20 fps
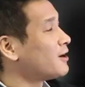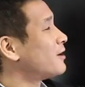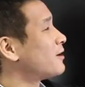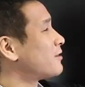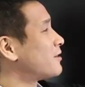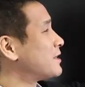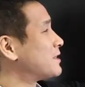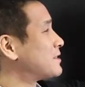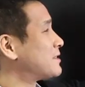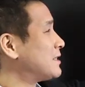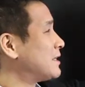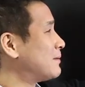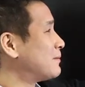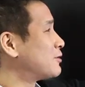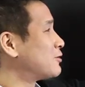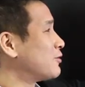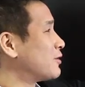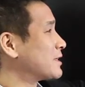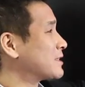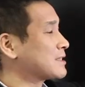they seem
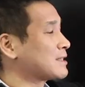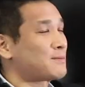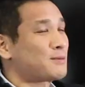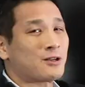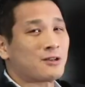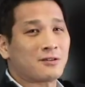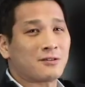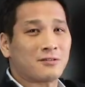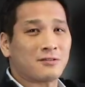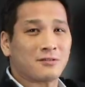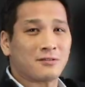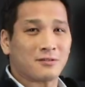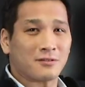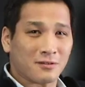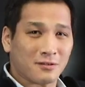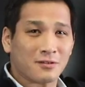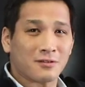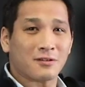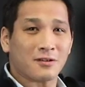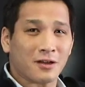to exhibit
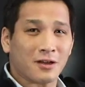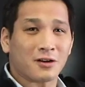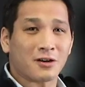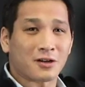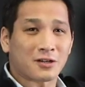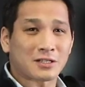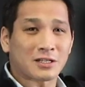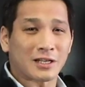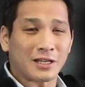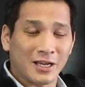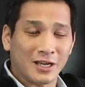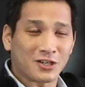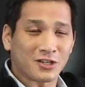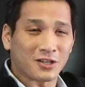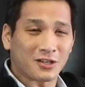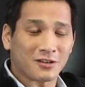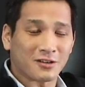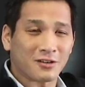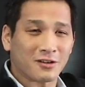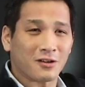an oscillation
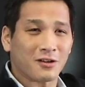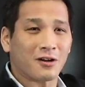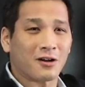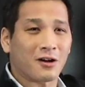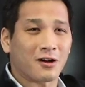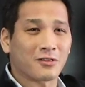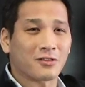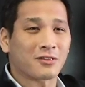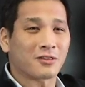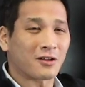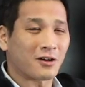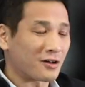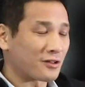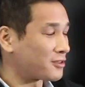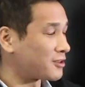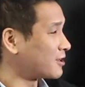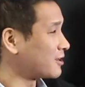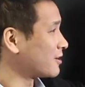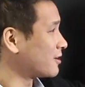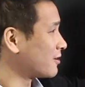on
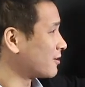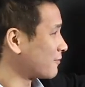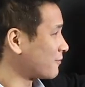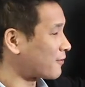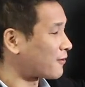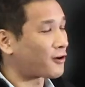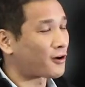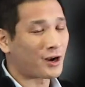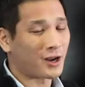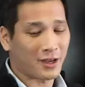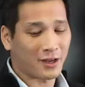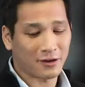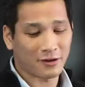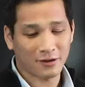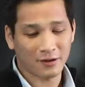the far end.